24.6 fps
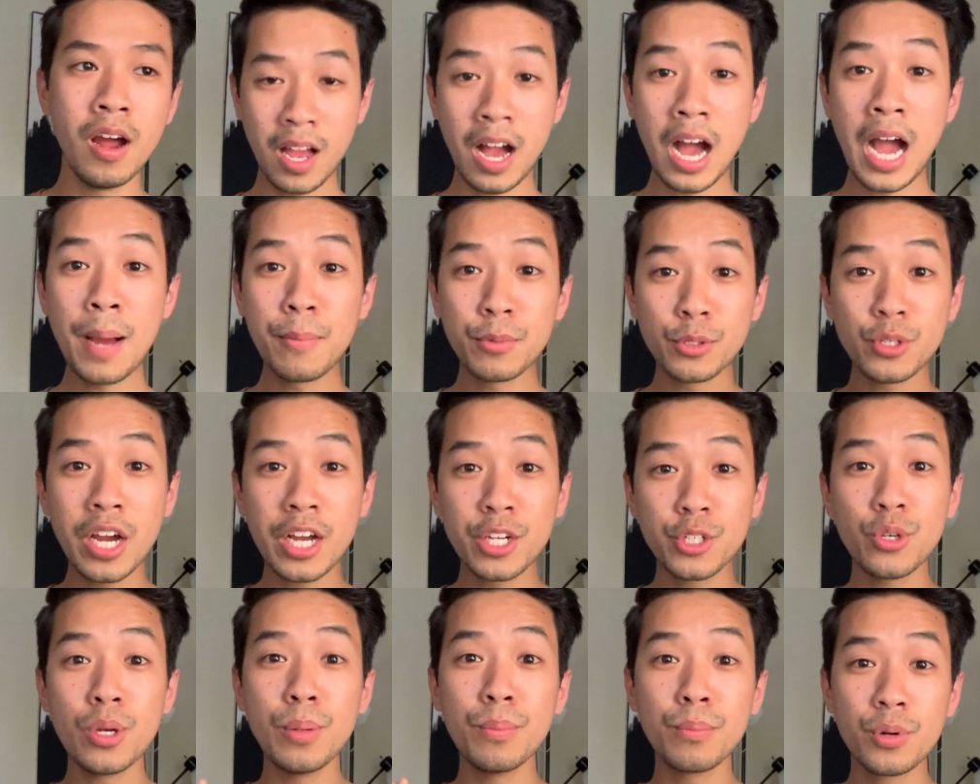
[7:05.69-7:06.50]
I am
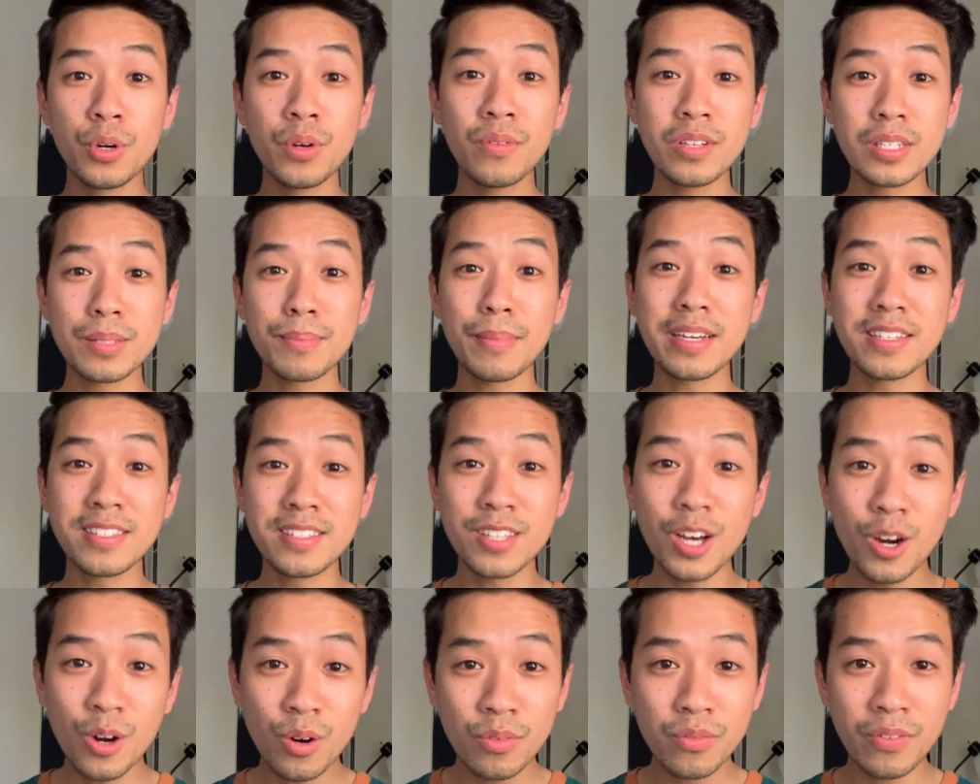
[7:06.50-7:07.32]
trying to improve this
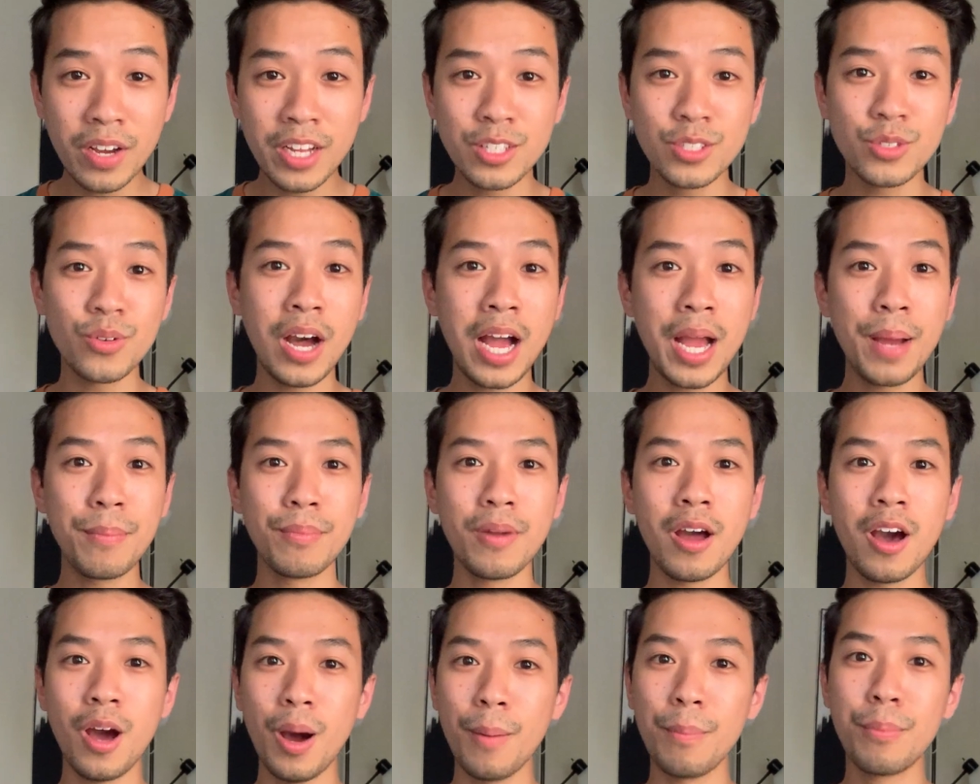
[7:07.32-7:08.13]
myself, and so I am
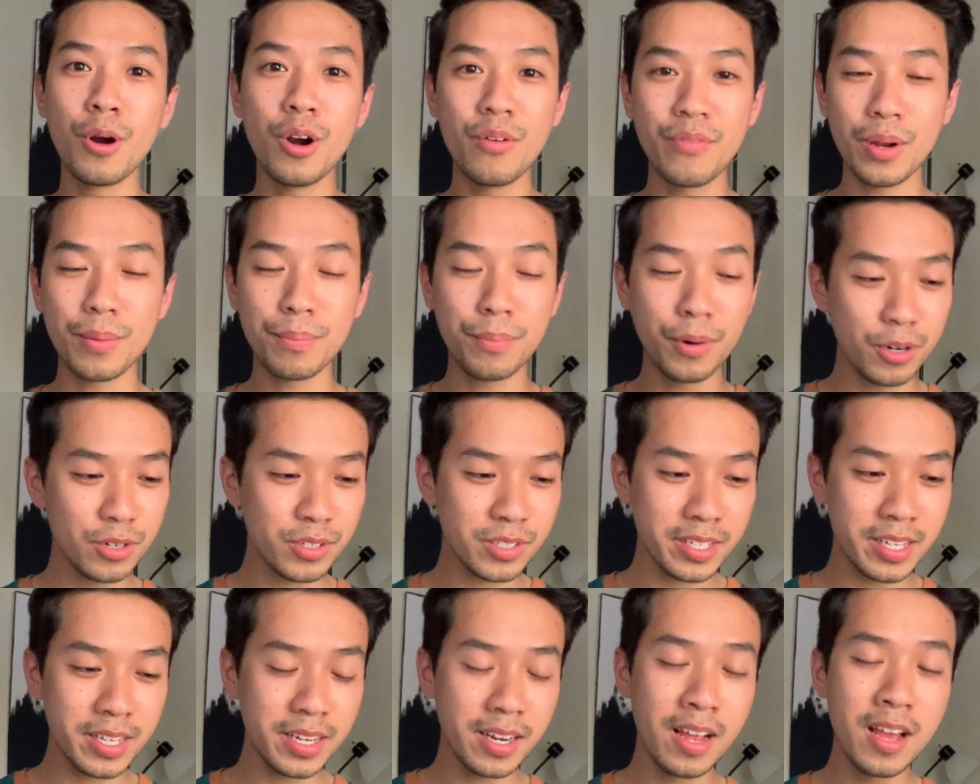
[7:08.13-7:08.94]
not a perfect
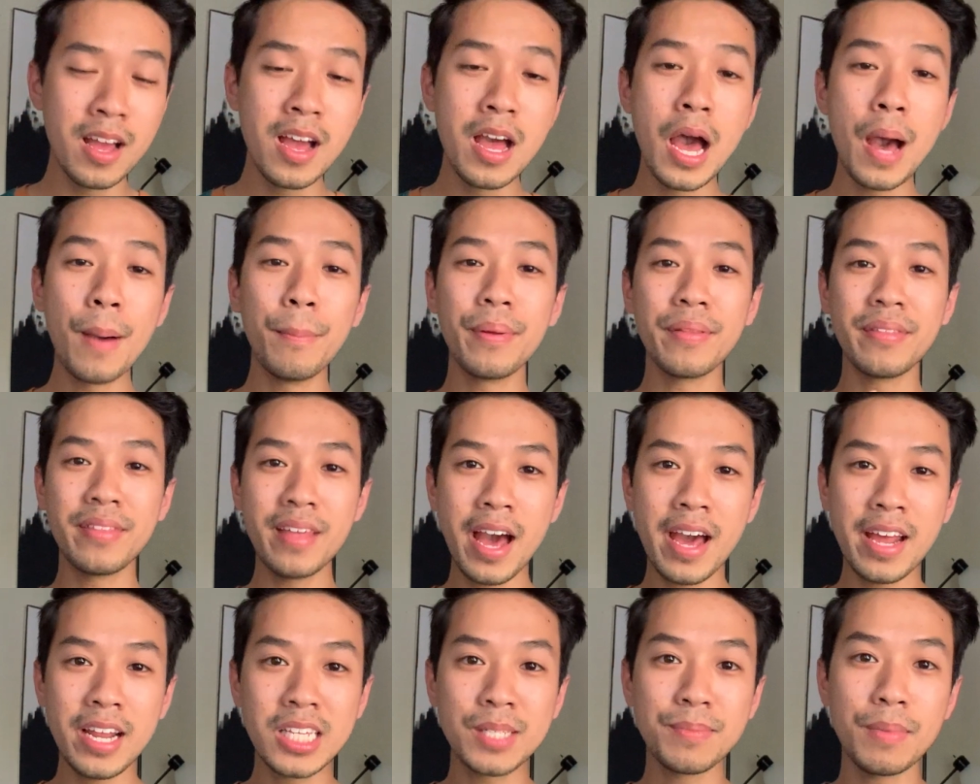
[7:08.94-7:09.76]
person, but
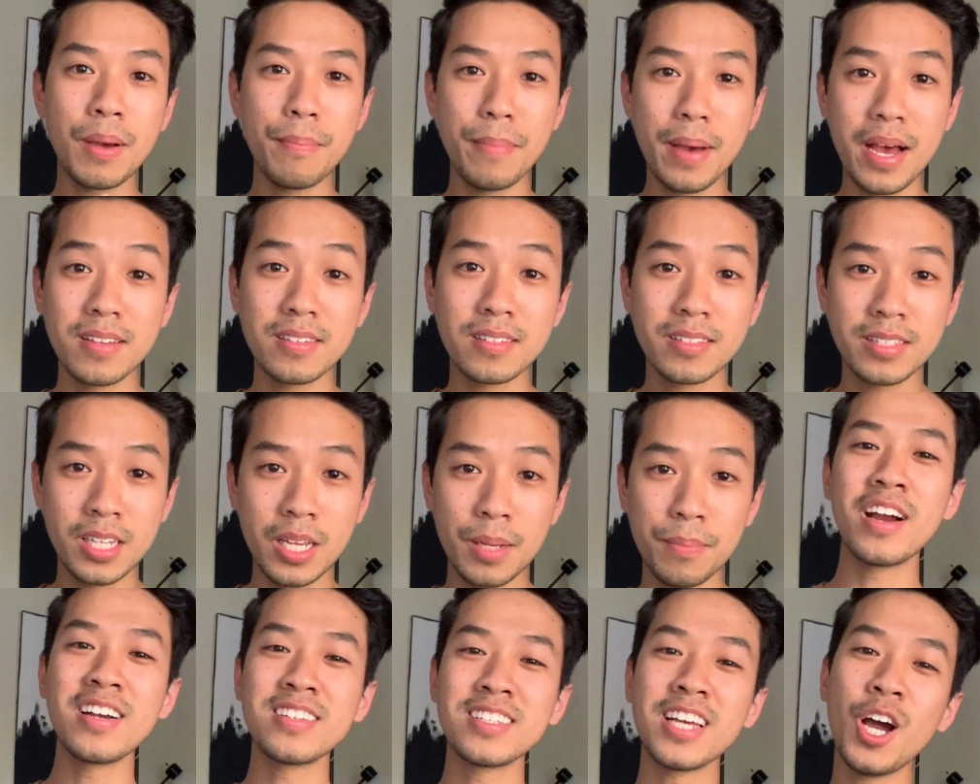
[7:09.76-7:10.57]
that is my best
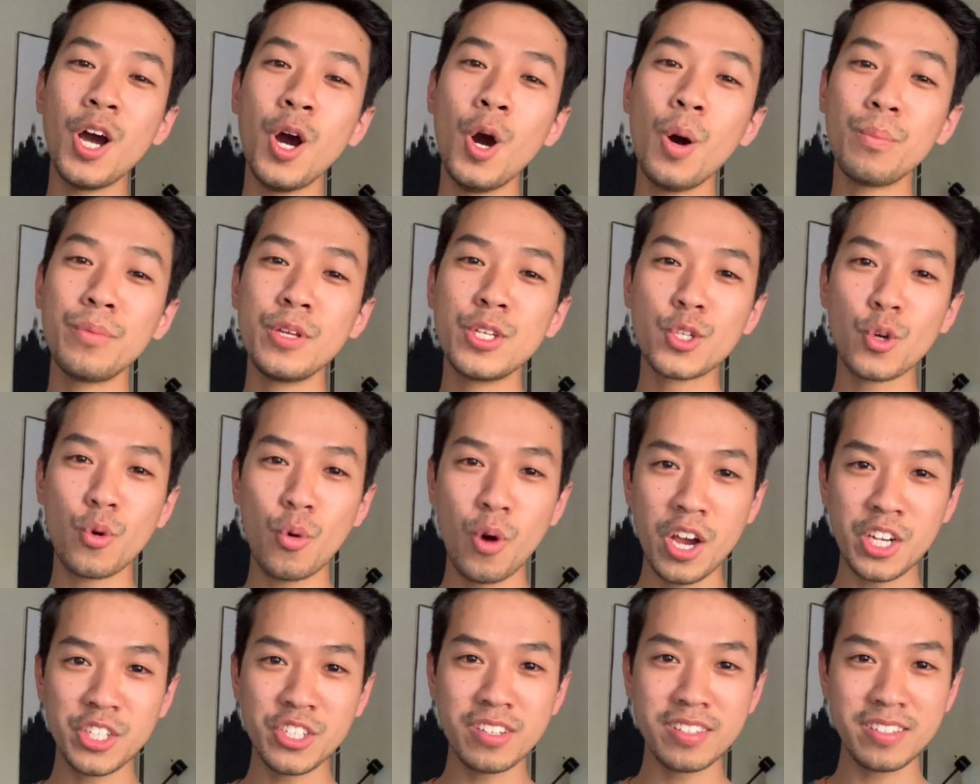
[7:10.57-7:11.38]
tip. I hope these
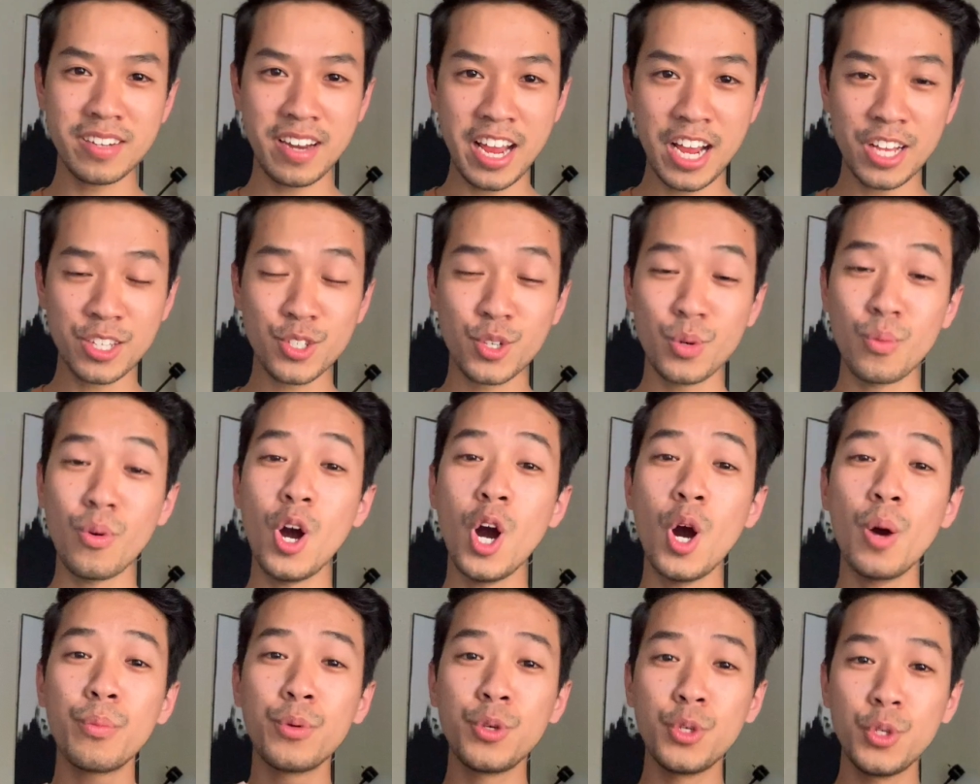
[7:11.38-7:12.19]
questions and answers will
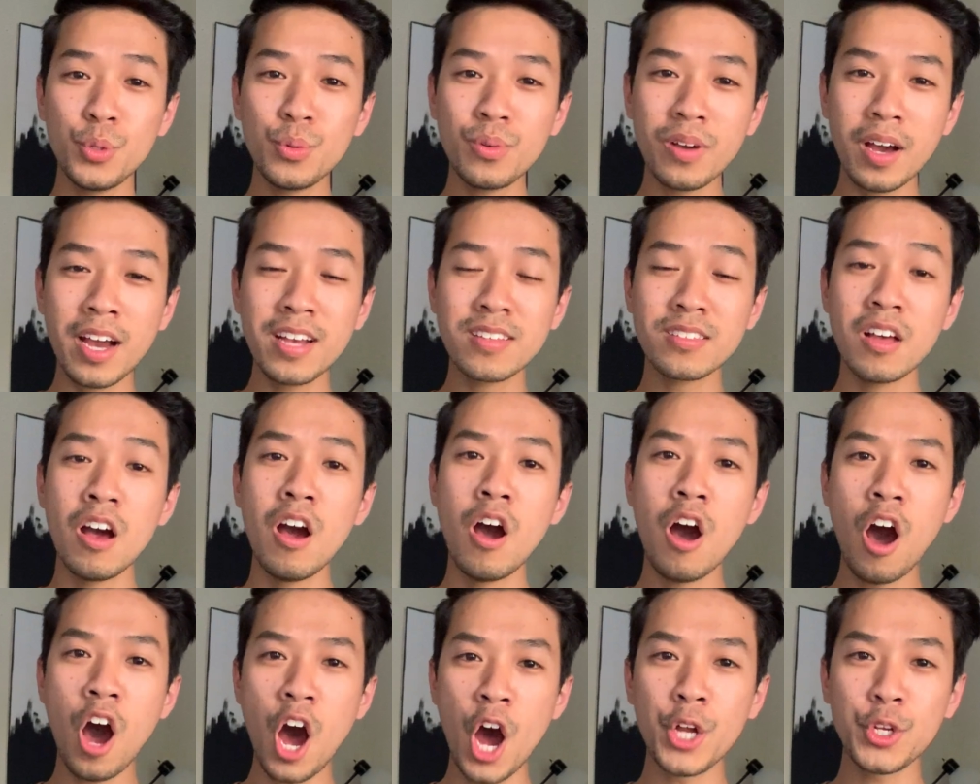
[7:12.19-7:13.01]
help you guys
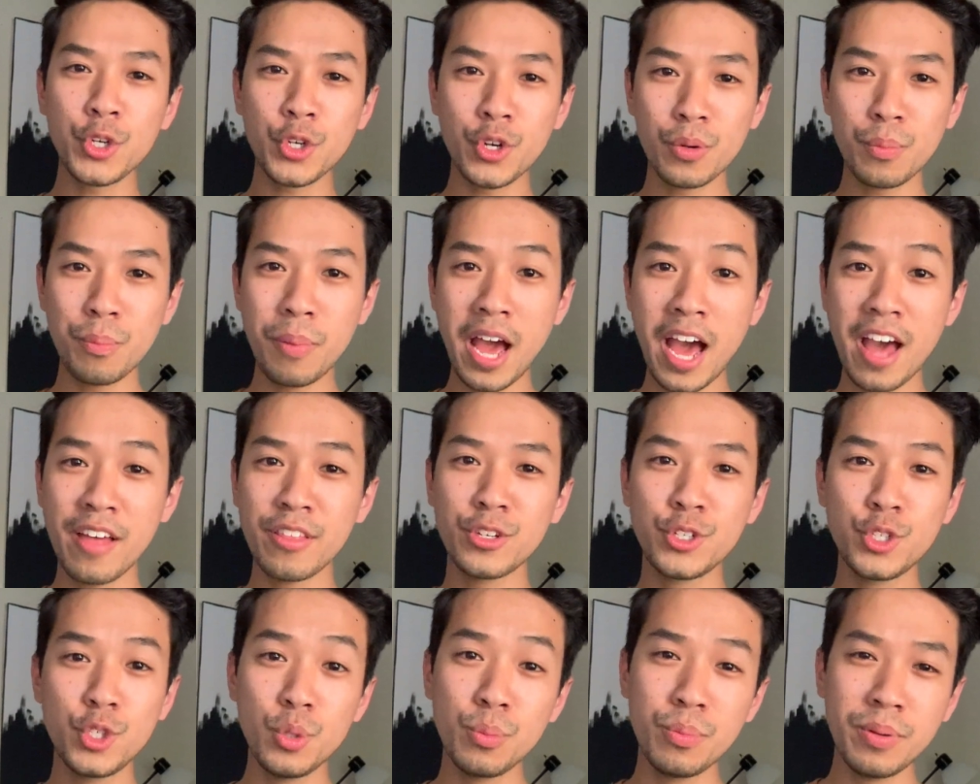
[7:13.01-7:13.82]
on your
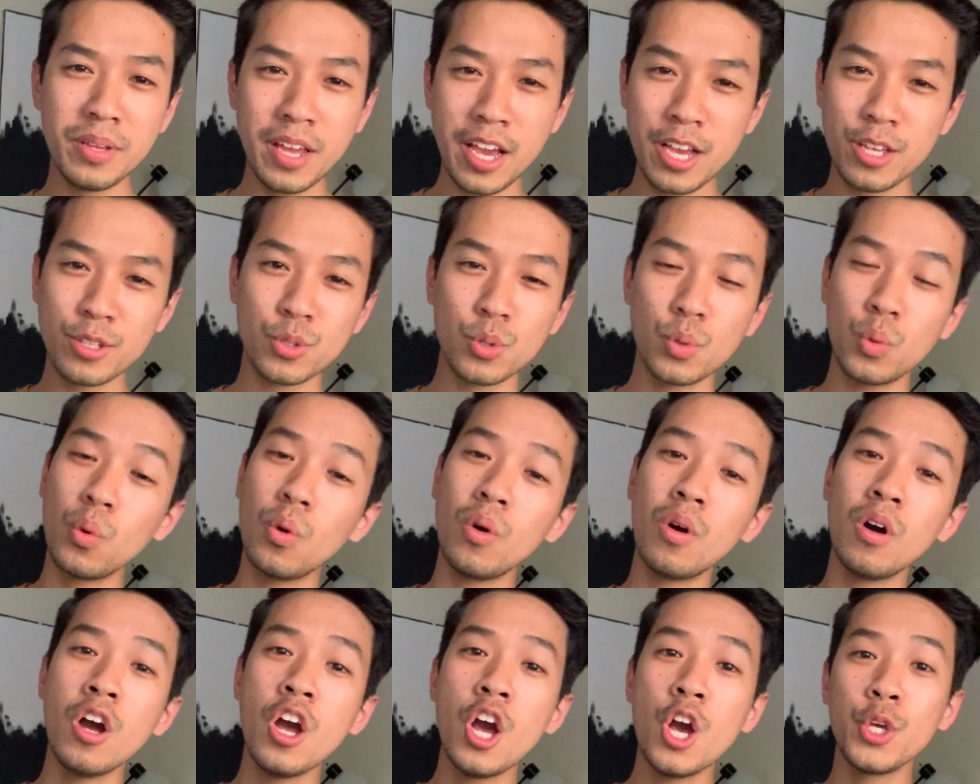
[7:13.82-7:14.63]
path to PA
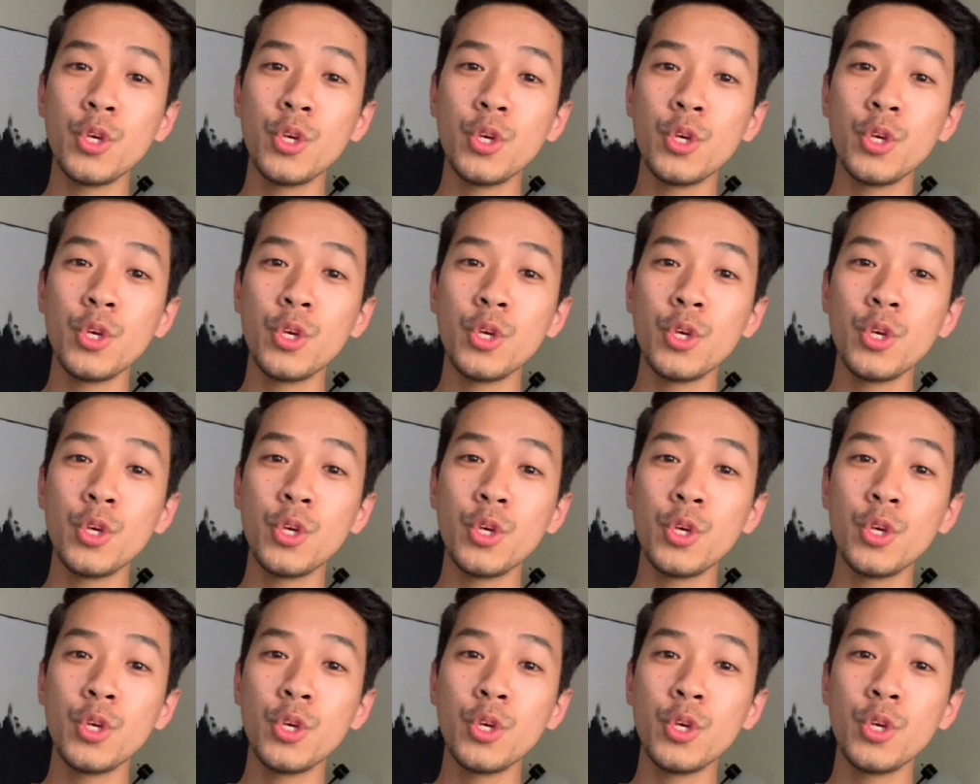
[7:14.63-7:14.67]
school.